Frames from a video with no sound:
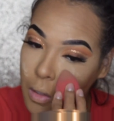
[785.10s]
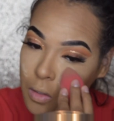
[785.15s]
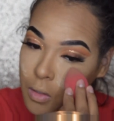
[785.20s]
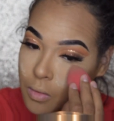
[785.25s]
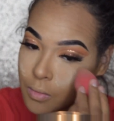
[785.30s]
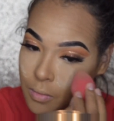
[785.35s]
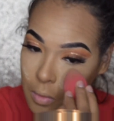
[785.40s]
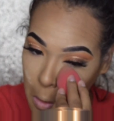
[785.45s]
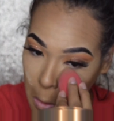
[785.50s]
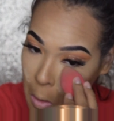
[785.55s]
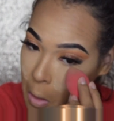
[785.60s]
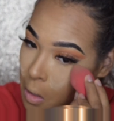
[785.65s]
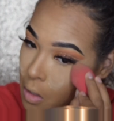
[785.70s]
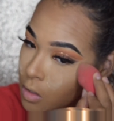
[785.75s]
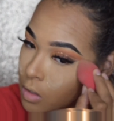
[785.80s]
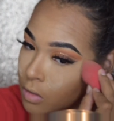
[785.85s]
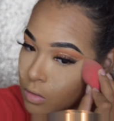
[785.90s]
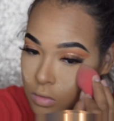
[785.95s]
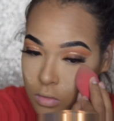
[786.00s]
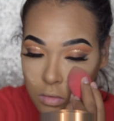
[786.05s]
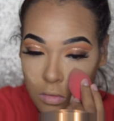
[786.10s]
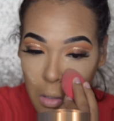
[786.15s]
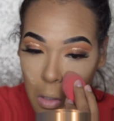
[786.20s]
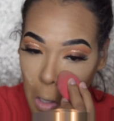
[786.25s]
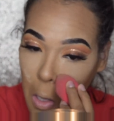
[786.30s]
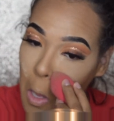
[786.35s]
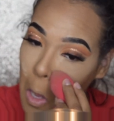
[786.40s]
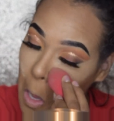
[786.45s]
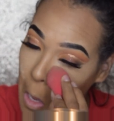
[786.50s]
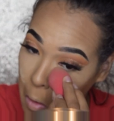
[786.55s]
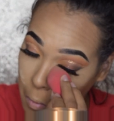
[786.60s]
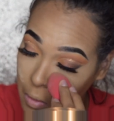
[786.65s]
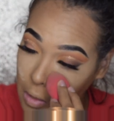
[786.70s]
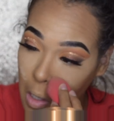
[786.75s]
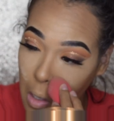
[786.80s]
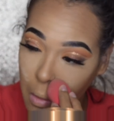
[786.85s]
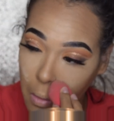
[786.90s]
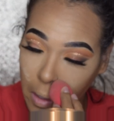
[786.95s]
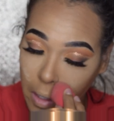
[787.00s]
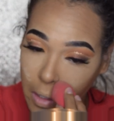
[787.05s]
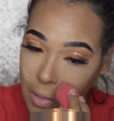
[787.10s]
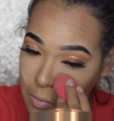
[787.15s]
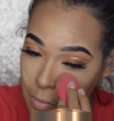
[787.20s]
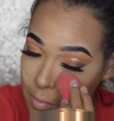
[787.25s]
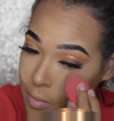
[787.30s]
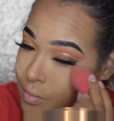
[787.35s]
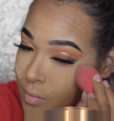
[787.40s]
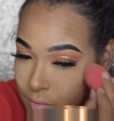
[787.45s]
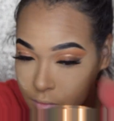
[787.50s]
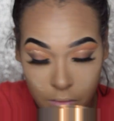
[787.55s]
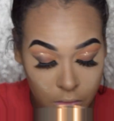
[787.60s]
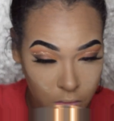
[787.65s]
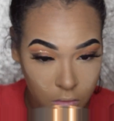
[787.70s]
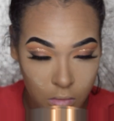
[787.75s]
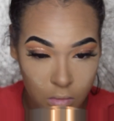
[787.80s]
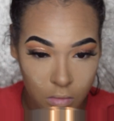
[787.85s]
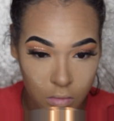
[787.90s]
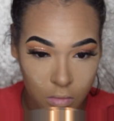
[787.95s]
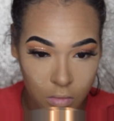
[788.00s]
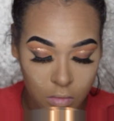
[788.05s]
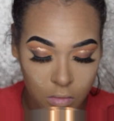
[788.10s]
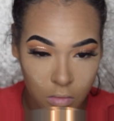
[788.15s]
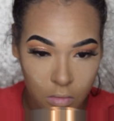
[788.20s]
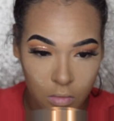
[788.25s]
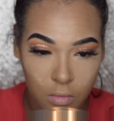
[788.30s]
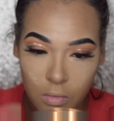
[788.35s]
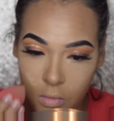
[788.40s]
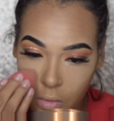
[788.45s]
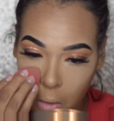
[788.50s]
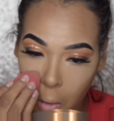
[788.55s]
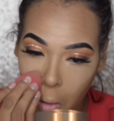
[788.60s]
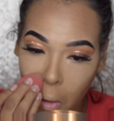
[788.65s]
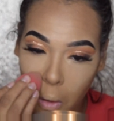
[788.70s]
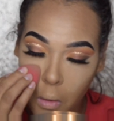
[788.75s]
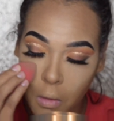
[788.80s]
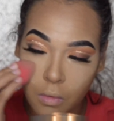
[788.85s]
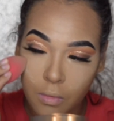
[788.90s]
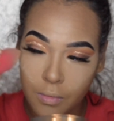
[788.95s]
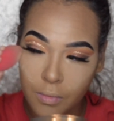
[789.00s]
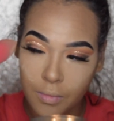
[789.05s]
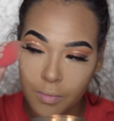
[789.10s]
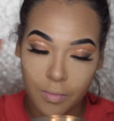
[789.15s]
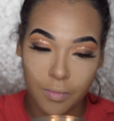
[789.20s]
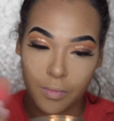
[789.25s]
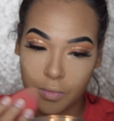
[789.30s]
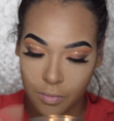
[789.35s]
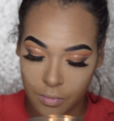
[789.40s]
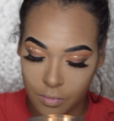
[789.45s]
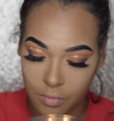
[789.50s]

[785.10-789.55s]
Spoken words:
like you apply any powder. It don't even make your skin feel dry.